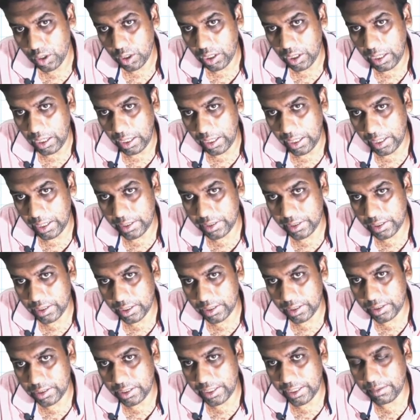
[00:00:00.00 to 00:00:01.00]
and
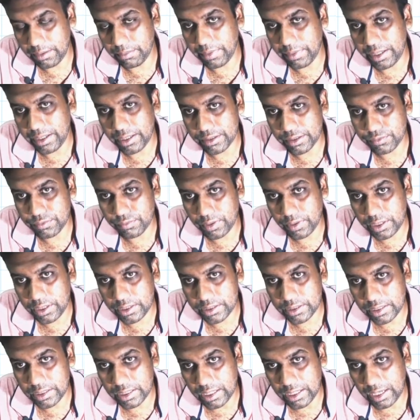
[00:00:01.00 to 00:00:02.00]
here 10 minus 1
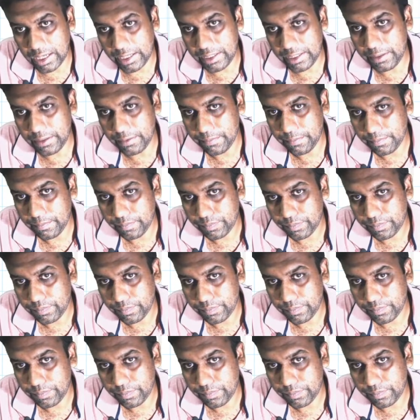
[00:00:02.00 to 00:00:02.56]
is 9,